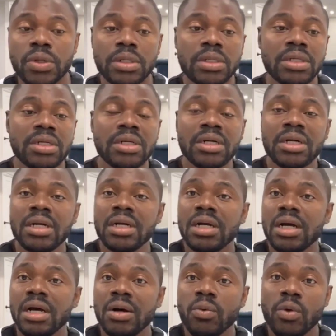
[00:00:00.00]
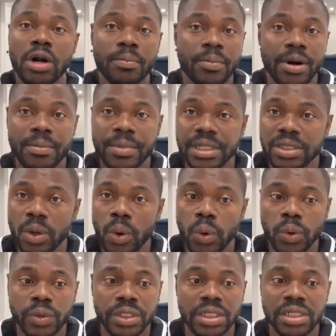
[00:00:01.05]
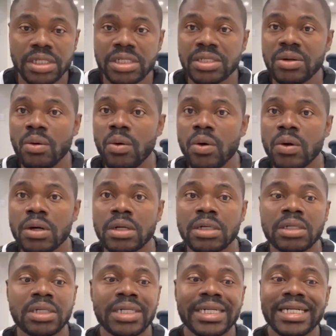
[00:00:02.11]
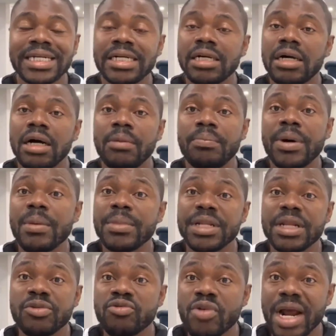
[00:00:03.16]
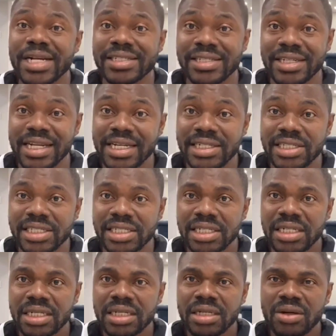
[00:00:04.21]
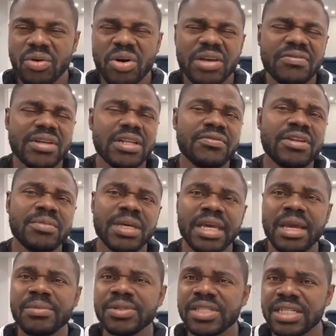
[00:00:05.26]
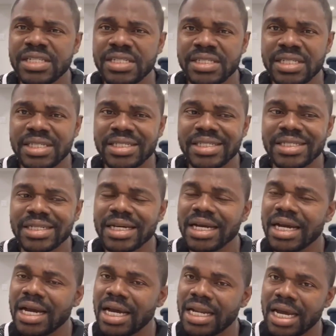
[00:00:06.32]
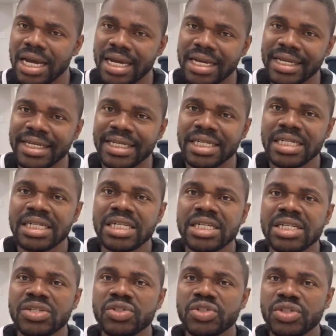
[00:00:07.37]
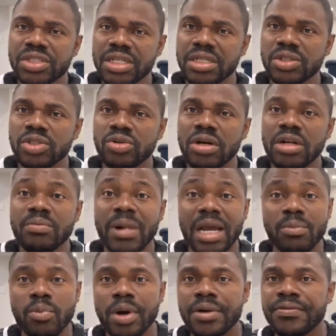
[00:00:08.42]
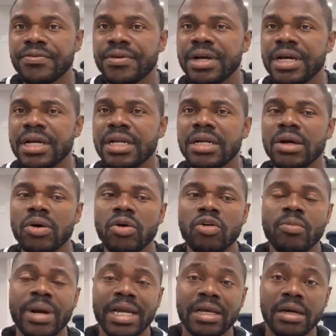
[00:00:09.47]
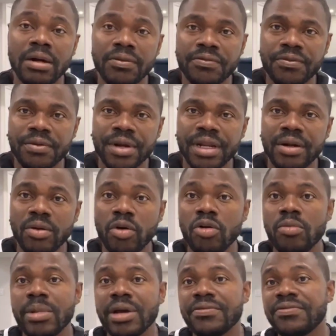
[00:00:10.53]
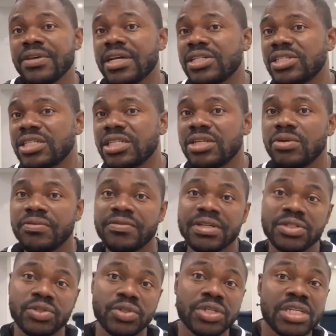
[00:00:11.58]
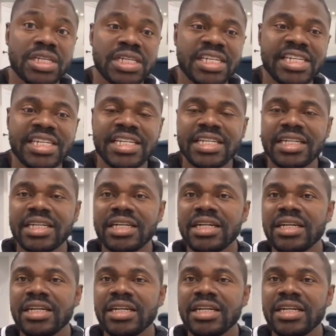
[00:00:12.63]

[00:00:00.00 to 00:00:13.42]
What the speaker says: or work permit holders or permanent residents, or even if they became citizens, can I still join my boyfriend or my girlfriend or my fiance or fiancee